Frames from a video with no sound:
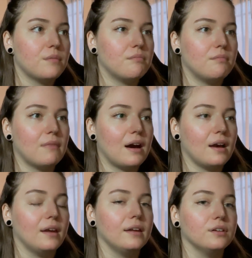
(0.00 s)

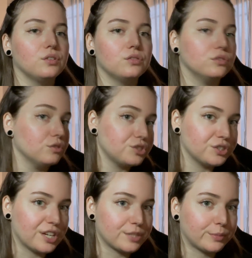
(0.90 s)
my Notion
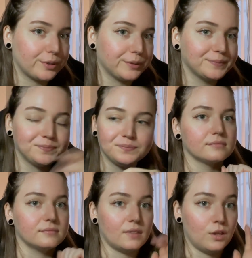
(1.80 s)
dashboard.
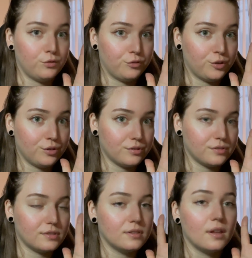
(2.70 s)
If you
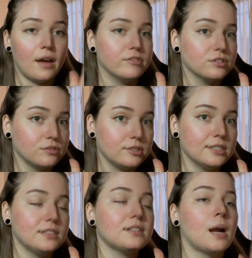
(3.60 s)
haven't
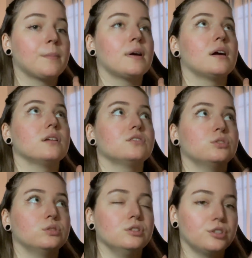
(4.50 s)
noticed, I'm a
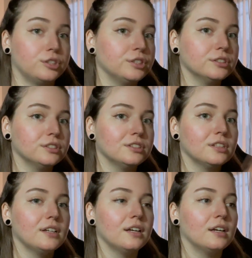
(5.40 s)
total nerd
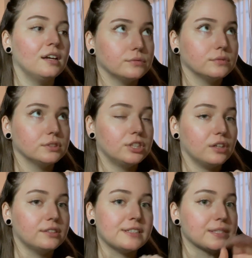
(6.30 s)
and
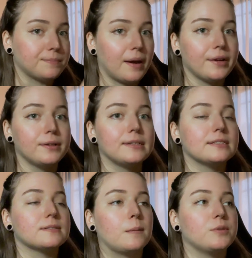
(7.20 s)
got inspired this
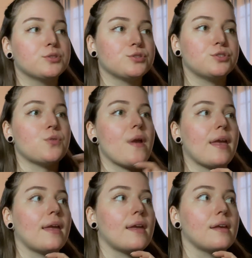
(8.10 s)
summer to do
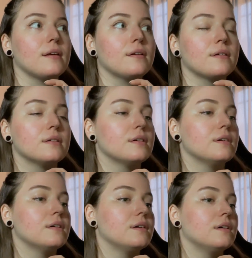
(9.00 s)
a
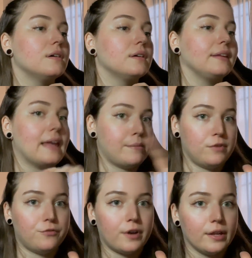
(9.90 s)

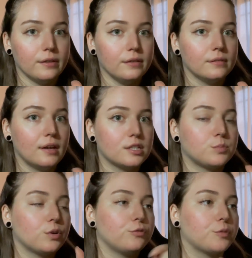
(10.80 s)
gamified
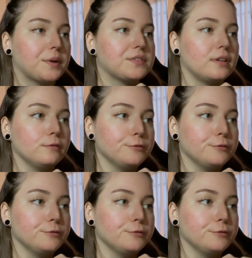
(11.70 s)
dashboard for myself.